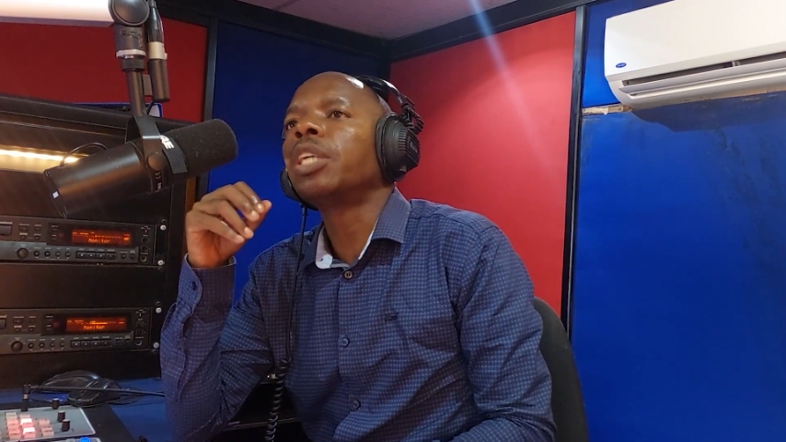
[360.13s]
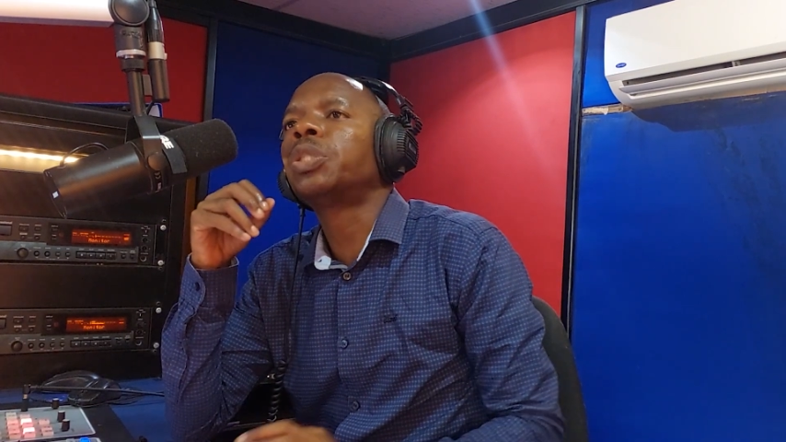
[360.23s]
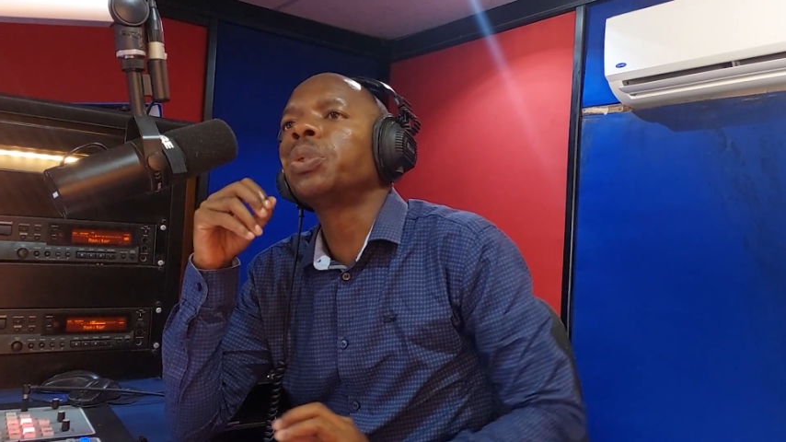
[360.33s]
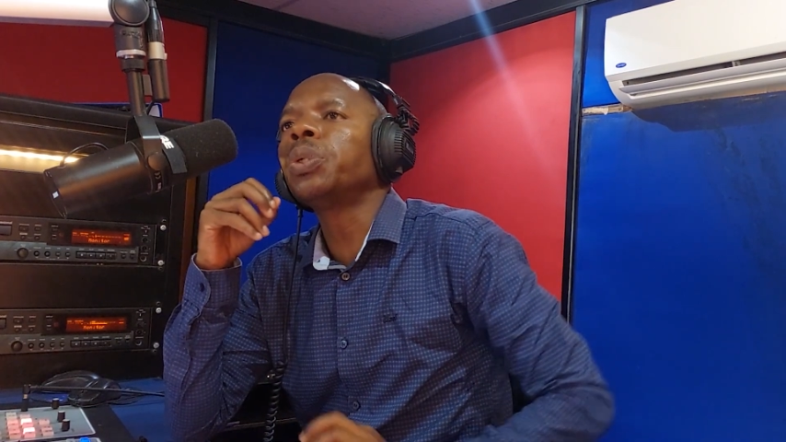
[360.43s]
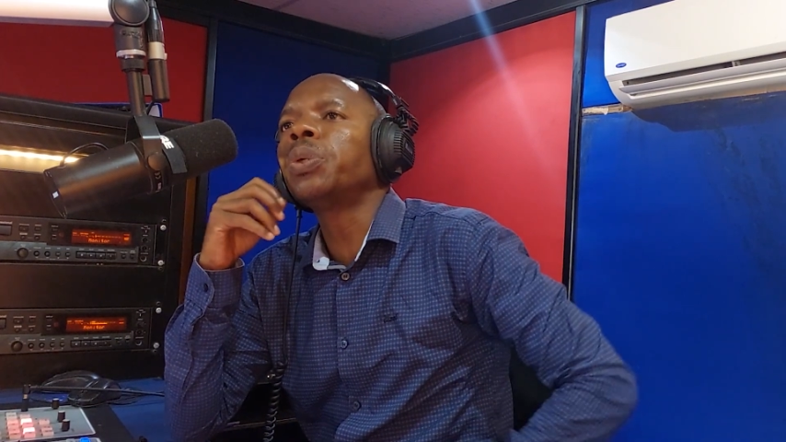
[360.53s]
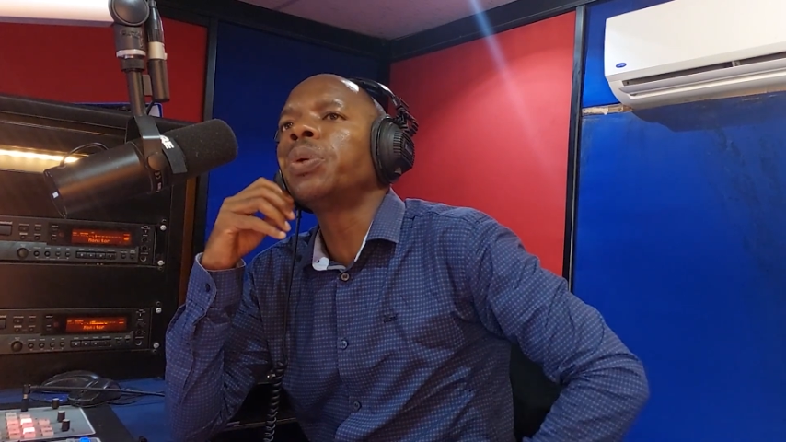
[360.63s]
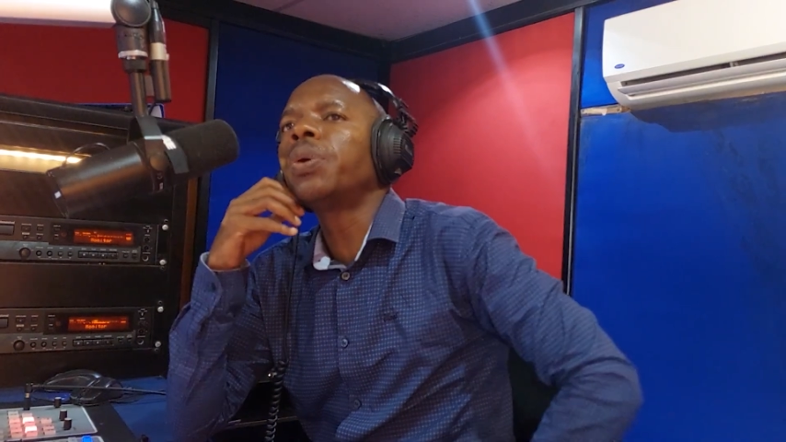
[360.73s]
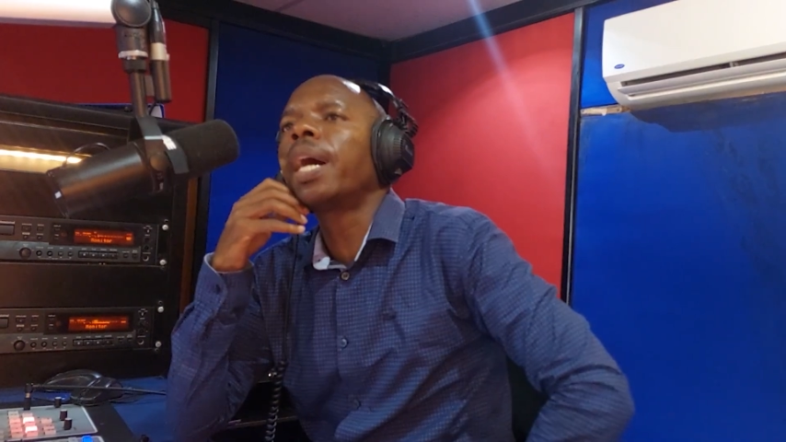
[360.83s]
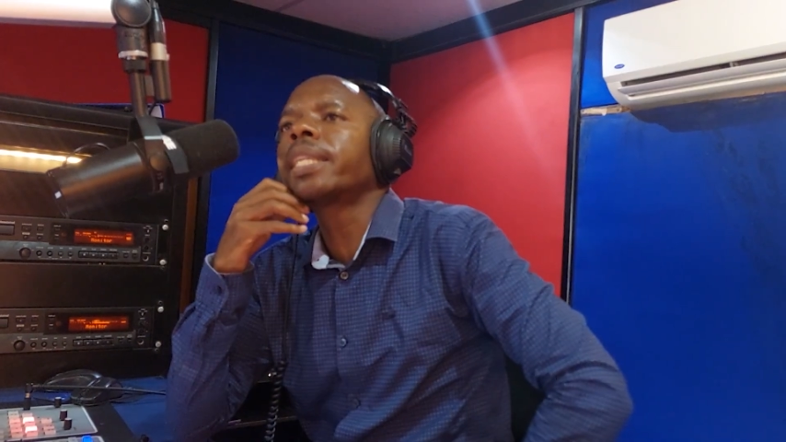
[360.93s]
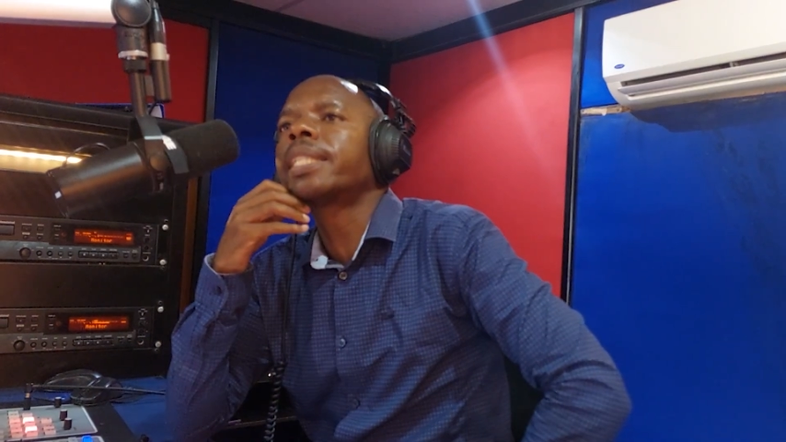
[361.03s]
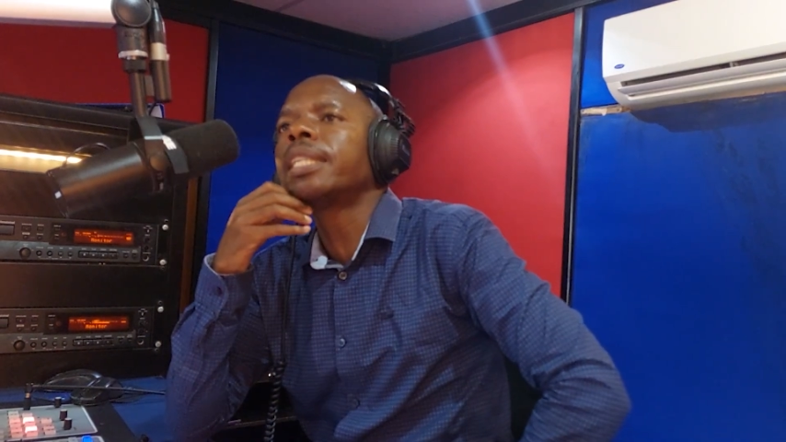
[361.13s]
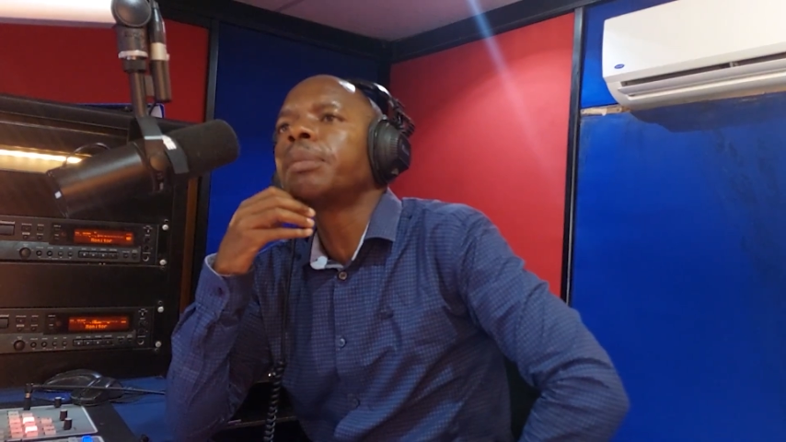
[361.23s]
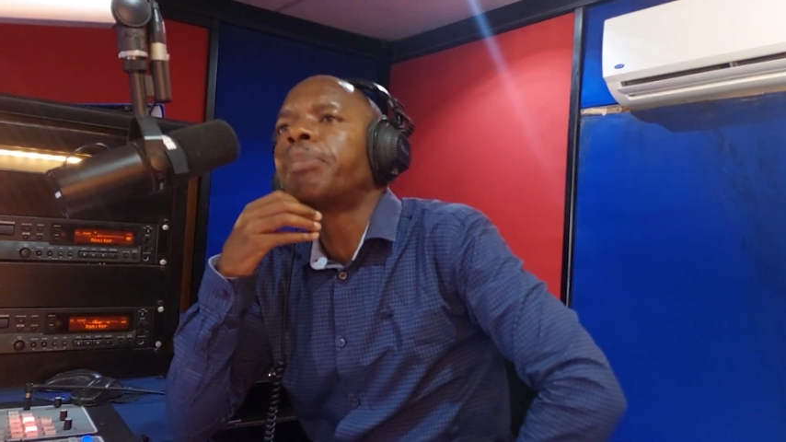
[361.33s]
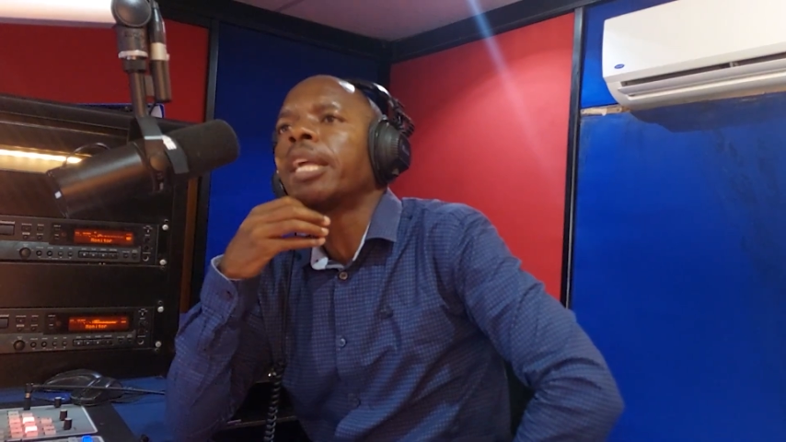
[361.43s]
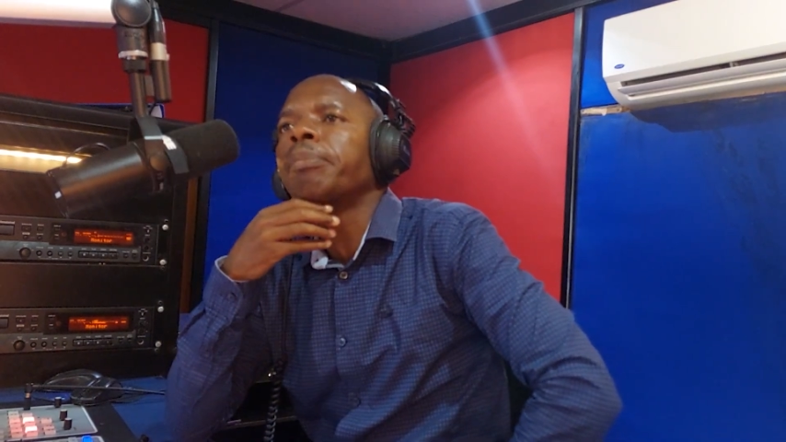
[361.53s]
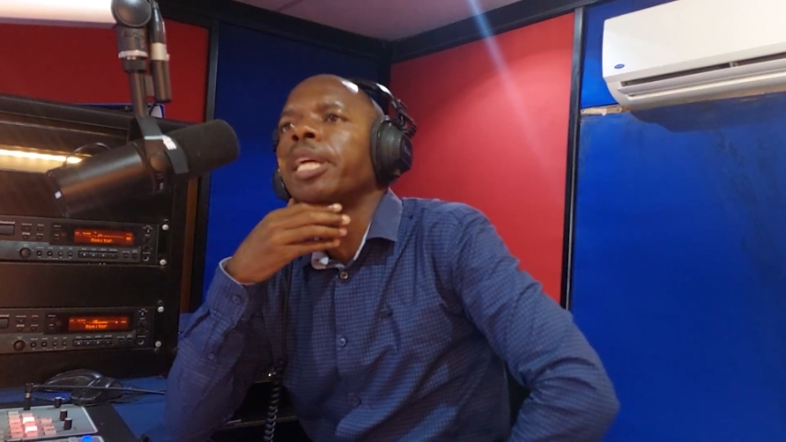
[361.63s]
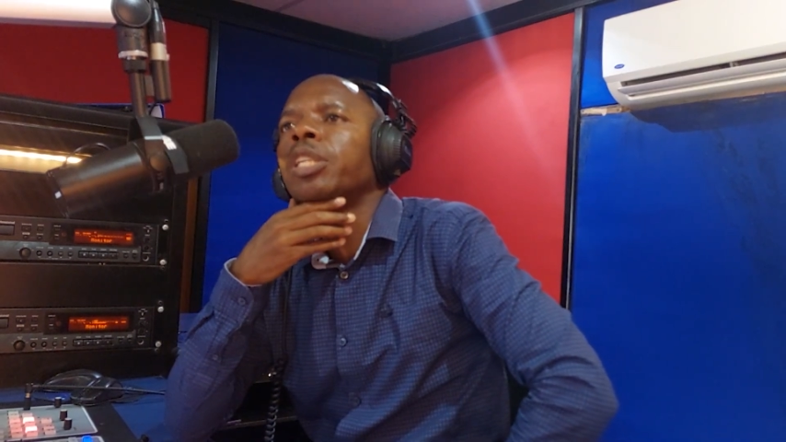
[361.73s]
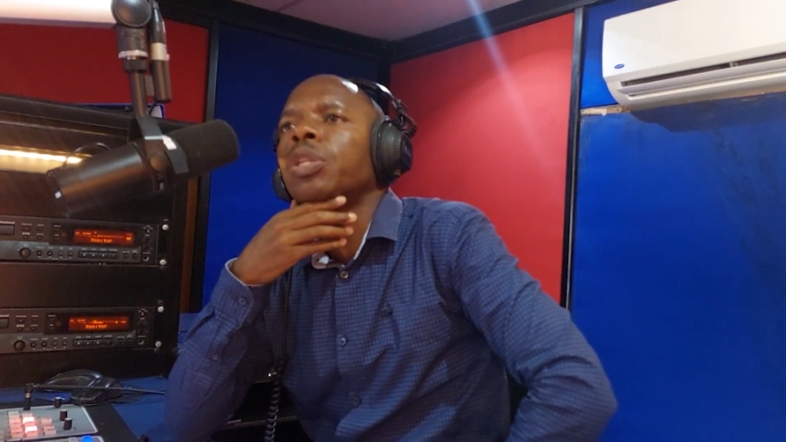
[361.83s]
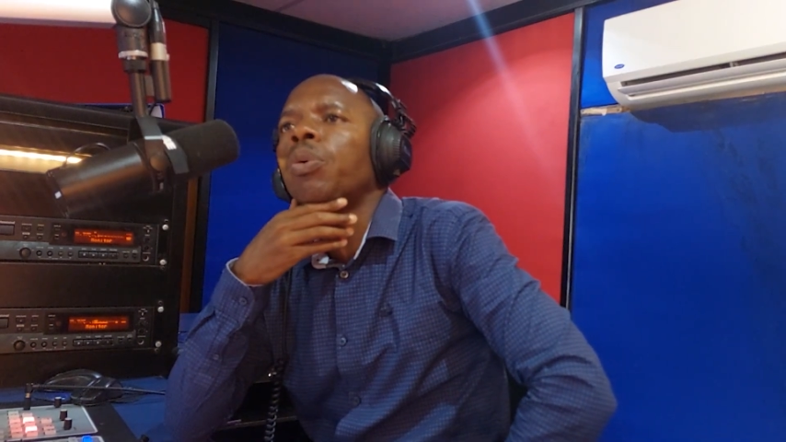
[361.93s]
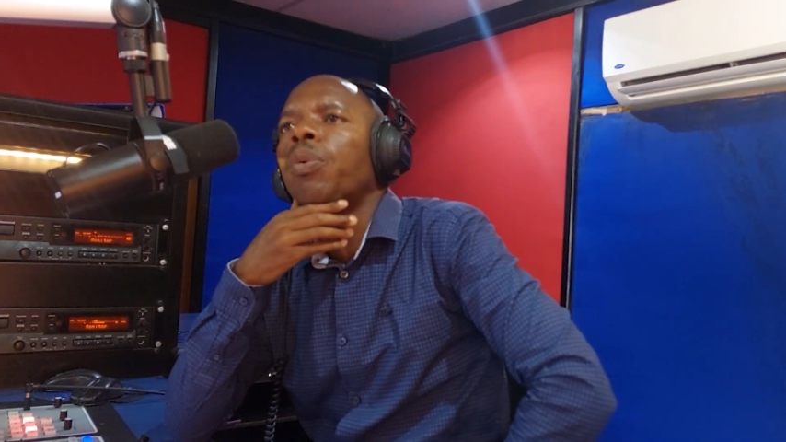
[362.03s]
Do you, as the
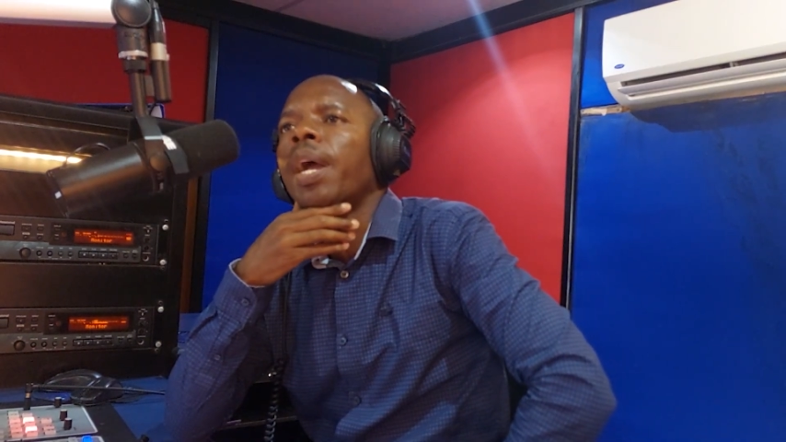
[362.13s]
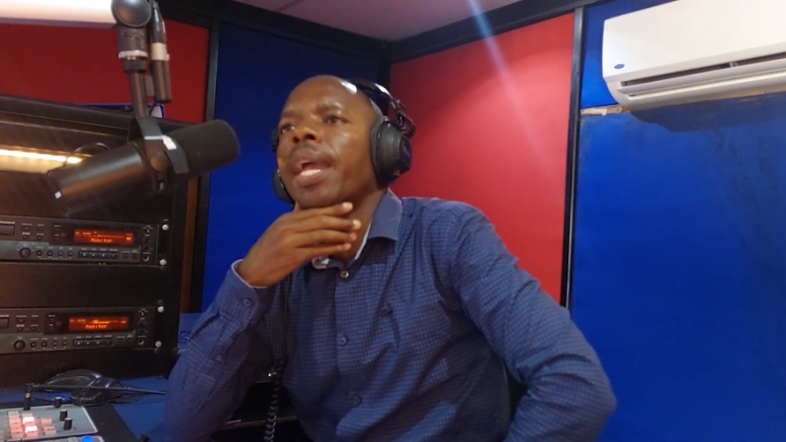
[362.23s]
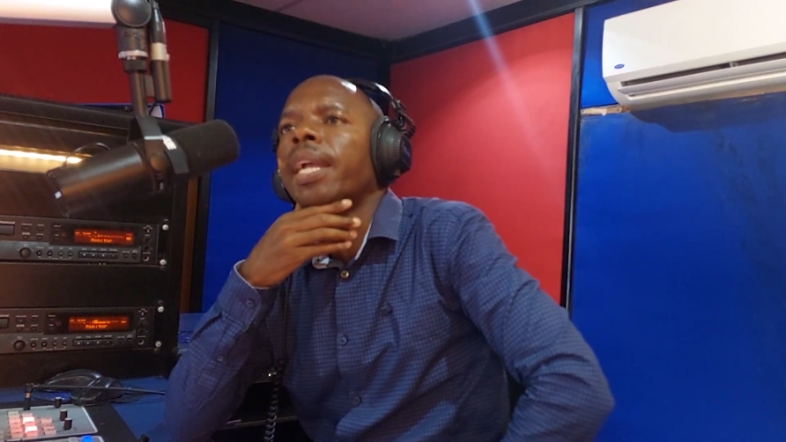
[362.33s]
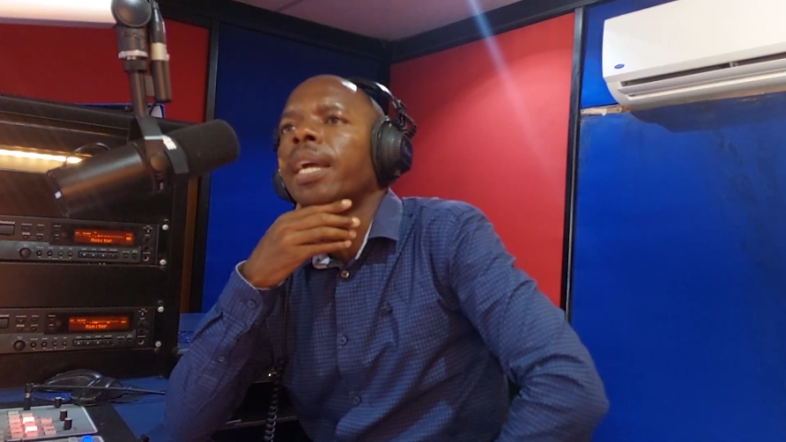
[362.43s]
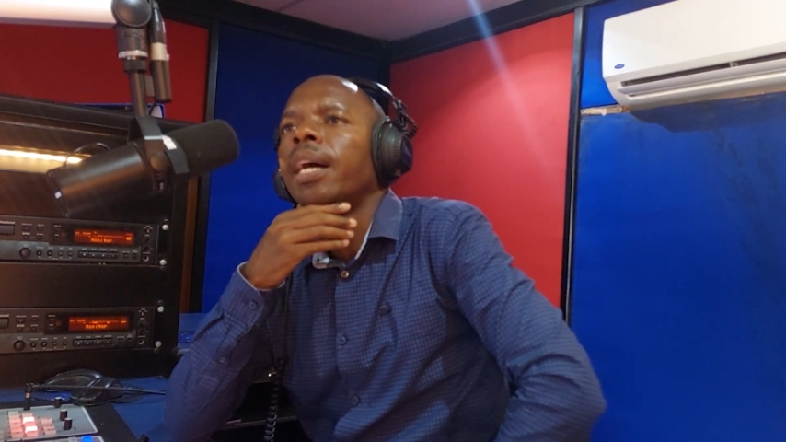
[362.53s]
department, work